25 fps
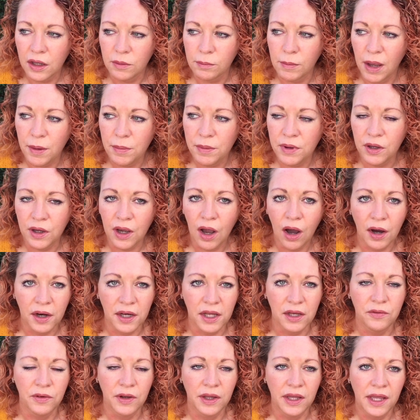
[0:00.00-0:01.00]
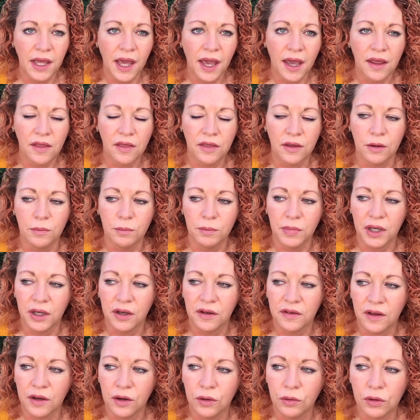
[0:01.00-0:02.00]
maybe you can't even get them
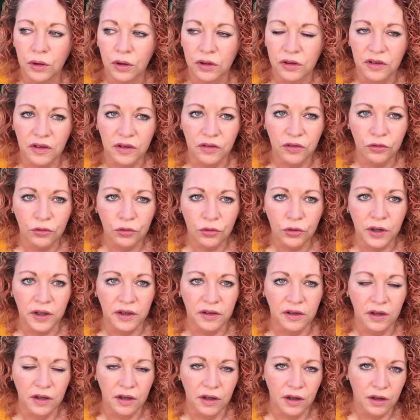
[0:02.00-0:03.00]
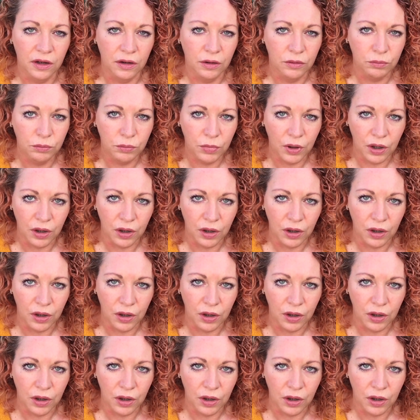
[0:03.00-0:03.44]
because they all got destroyed in a,